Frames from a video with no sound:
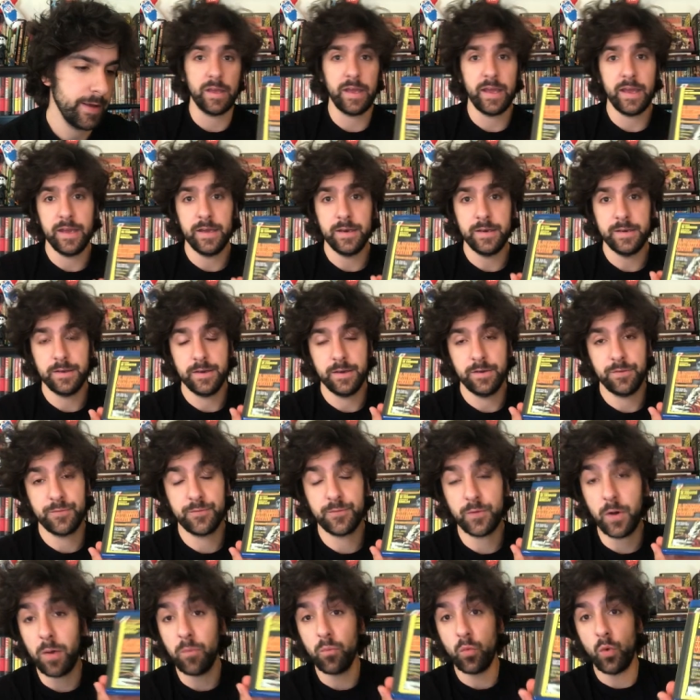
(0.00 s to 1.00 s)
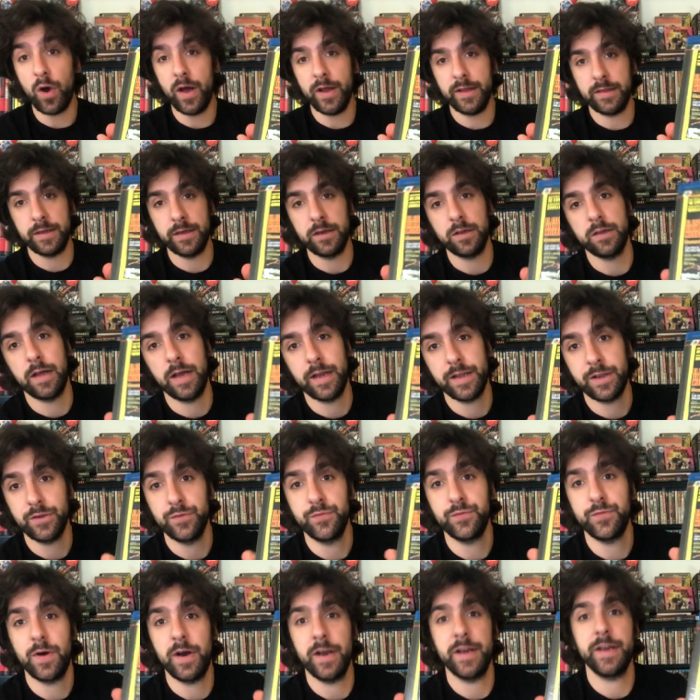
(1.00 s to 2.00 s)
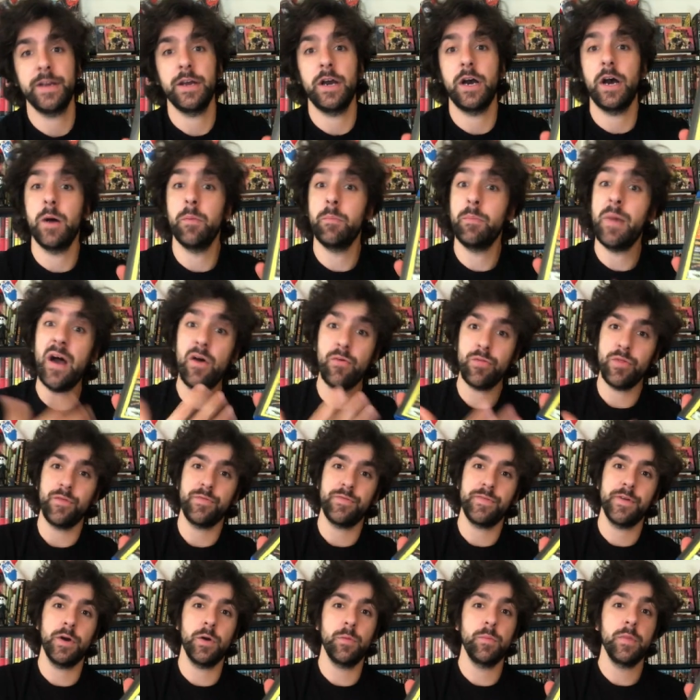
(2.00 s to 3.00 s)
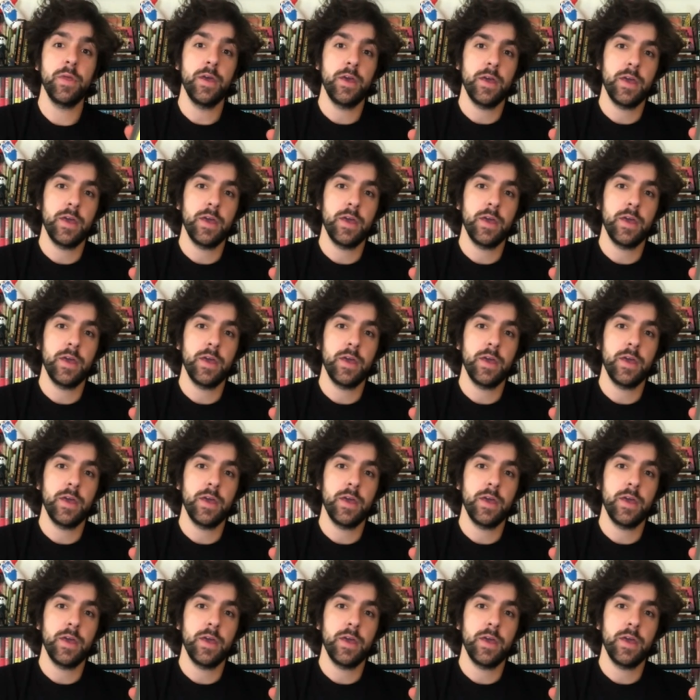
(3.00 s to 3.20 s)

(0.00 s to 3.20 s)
And from what little I could find about the film,